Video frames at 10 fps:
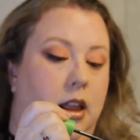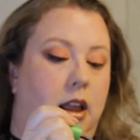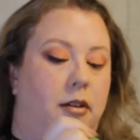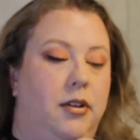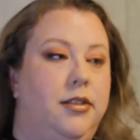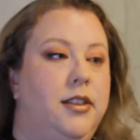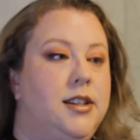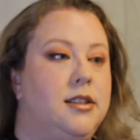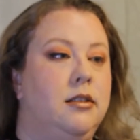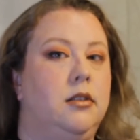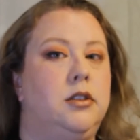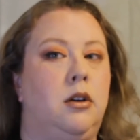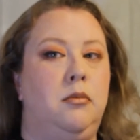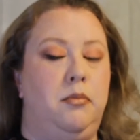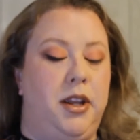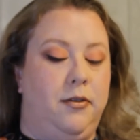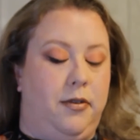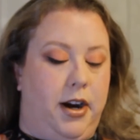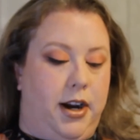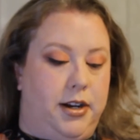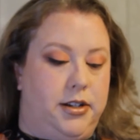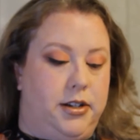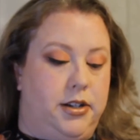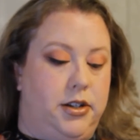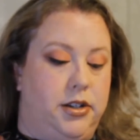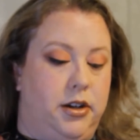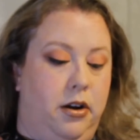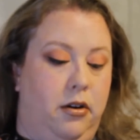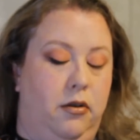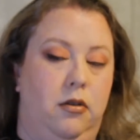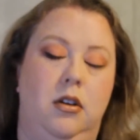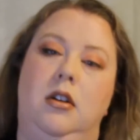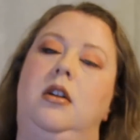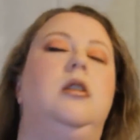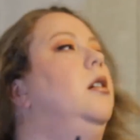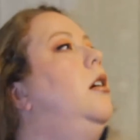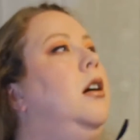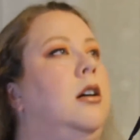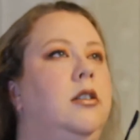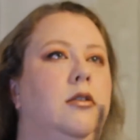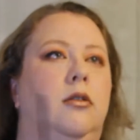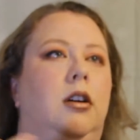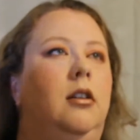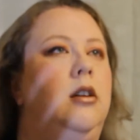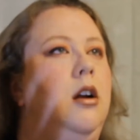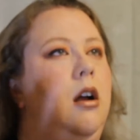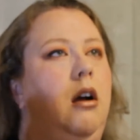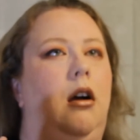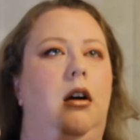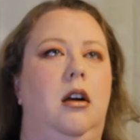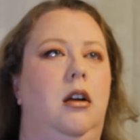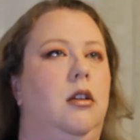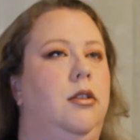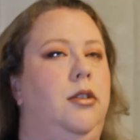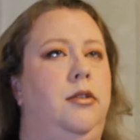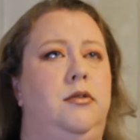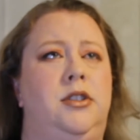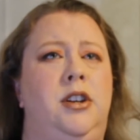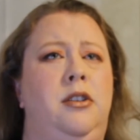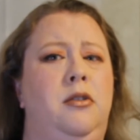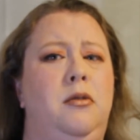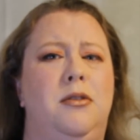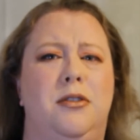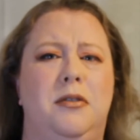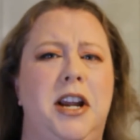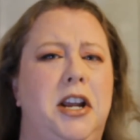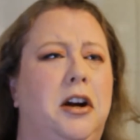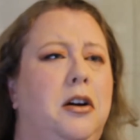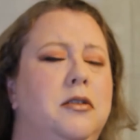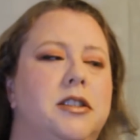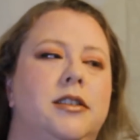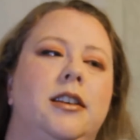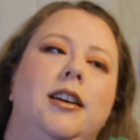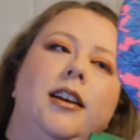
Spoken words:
And with this look, don't be afraid to just go hardcore, 2-3 coats.